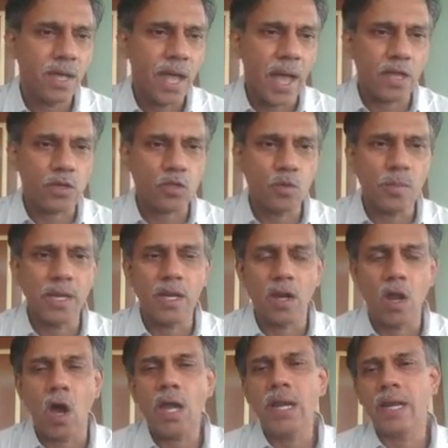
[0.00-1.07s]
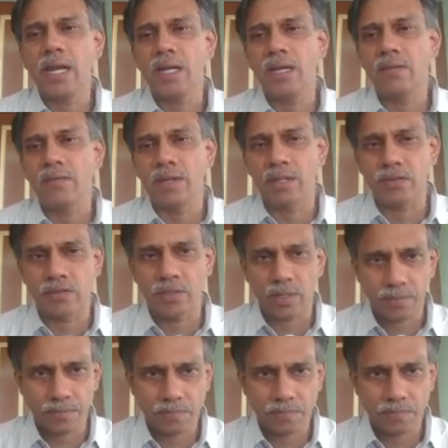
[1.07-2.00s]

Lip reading: has to be a non-negative integer